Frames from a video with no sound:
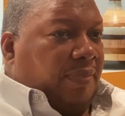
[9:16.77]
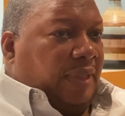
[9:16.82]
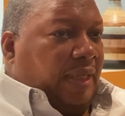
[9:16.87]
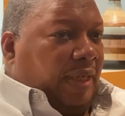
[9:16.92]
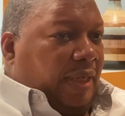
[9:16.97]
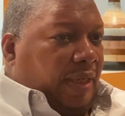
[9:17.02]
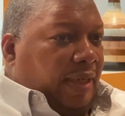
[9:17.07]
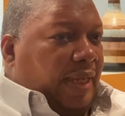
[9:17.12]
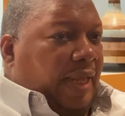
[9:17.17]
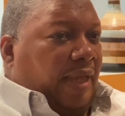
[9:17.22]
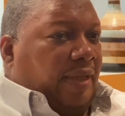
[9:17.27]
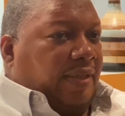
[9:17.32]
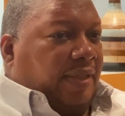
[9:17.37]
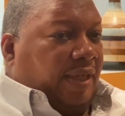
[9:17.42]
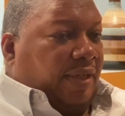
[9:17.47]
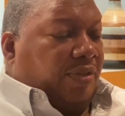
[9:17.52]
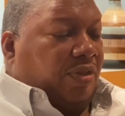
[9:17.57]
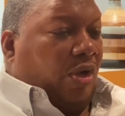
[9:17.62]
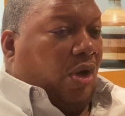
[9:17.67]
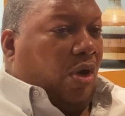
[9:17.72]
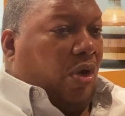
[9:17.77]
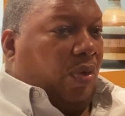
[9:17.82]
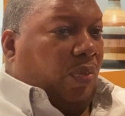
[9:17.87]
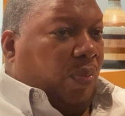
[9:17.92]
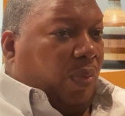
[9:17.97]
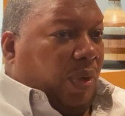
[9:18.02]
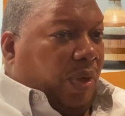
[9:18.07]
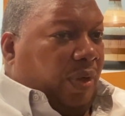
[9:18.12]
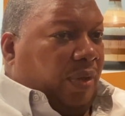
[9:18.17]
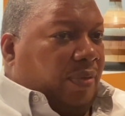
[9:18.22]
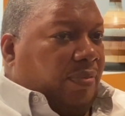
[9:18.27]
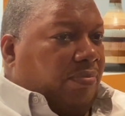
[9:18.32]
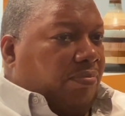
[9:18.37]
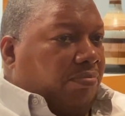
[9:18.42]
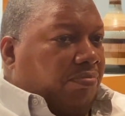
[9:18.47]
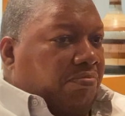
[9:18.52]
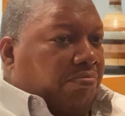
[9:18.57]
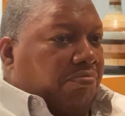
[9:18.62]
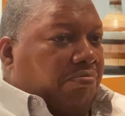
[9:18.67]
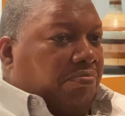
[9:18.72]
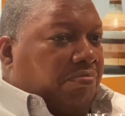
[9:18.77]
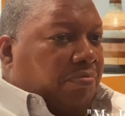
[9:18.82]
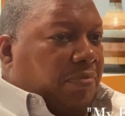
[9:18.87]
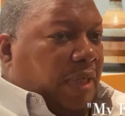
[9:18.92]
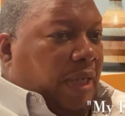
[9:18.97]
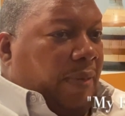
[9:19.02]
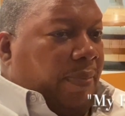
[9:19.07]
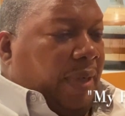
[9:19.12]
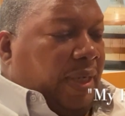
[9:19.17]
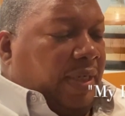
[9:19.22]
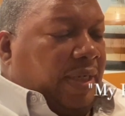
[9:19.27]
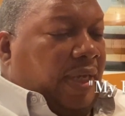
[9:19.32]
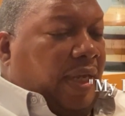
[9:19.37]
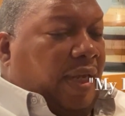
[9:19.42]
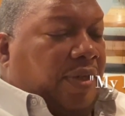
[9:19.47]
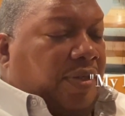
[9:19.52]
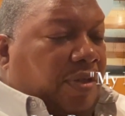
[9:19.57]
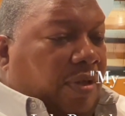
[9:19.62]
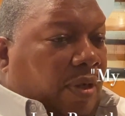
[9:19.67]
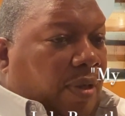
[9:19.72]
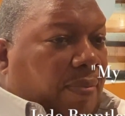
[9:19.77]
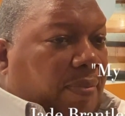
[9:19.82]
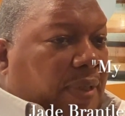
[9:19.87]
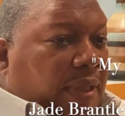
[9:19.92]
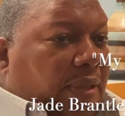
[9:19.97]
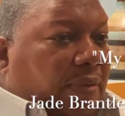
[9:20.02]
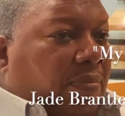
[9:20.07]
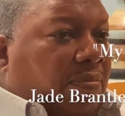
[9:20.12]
And that takes hard work. And my dad taught me